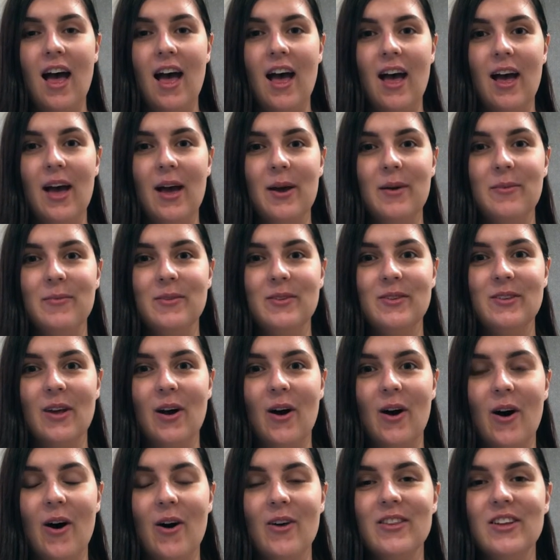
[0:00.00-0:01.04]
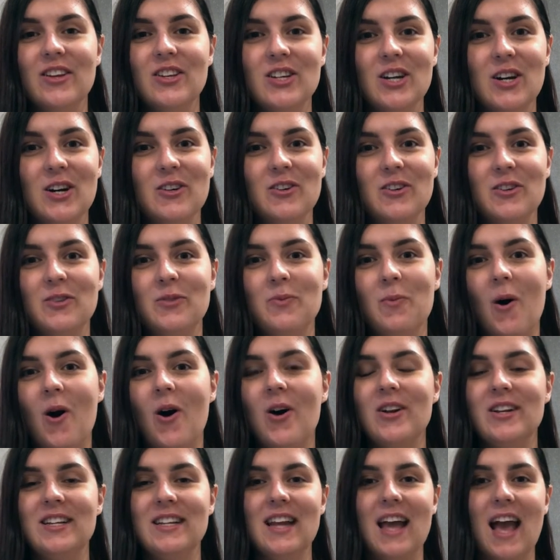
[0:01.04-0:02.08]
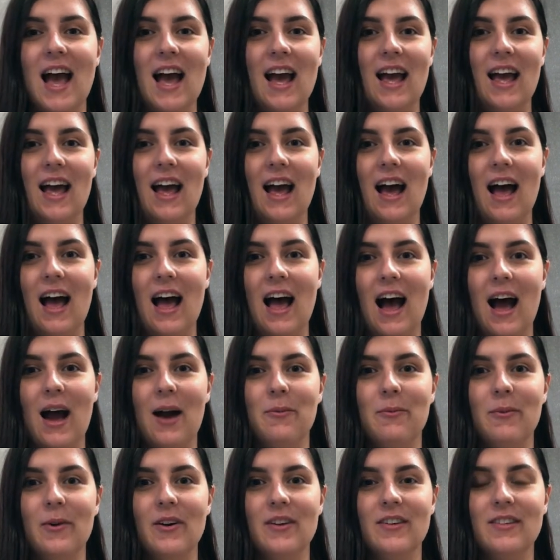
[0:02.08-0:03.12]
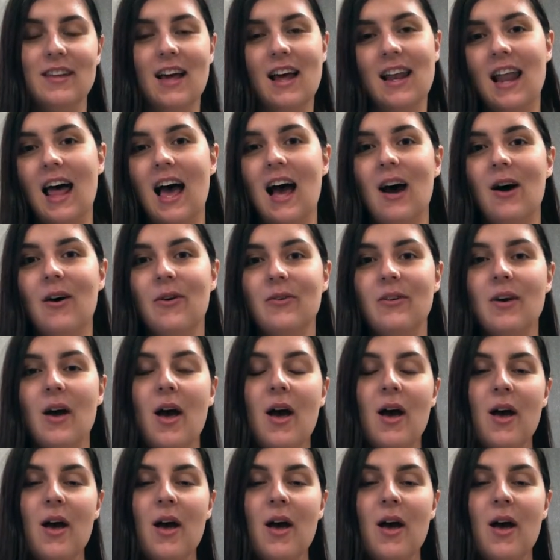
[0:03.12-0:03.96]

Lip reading: So on the children's ward, yeah, I was allowed